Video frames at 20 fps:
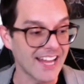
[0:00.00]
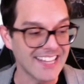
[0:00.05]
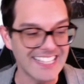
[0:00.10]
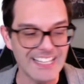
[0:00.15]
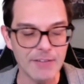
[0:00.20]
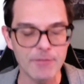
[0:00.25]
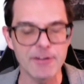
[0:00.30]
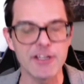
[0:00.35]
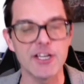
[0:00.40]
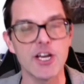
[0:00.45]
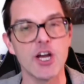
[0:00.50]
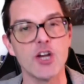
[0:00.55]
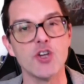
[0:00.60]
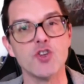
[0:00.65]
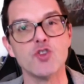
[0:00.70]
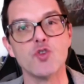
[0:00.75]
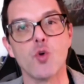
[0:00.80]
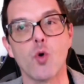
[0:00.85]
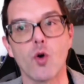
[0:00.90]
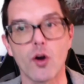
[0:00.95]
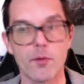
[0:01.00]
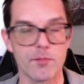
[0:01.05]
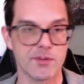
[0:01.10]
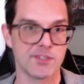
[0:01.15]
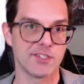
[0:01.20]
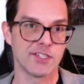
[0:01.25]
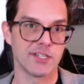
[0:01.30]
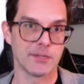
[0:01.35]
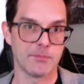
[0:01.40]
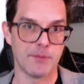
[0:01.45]
I think that would be
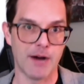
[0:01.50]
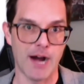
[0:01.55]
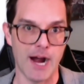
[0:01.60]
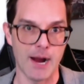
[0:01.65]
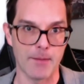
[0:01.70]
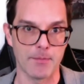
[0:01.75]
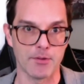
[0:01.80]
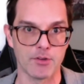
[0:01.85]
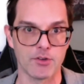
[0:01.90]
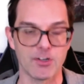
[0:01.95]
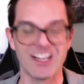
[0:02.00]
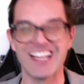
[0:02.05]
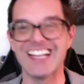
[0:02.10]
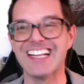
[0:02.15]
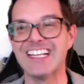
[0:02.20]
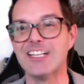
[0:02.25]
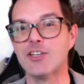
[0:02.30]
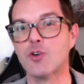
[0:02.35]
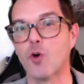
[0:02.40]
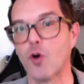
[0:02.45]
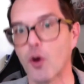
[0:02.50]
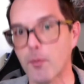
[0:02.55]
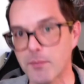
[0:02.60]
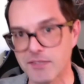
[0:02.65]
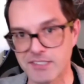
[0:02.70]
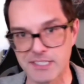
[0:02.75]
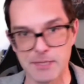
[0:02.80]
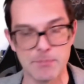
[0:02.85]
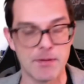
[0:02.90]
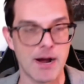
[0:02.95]
enormously popular,
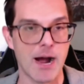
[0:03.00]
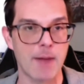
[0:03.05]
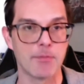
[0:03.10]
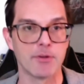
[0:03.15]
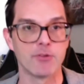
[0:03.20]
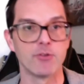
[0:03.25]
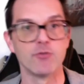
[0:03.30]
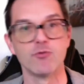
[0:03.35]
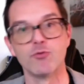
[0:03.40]
enormously popular.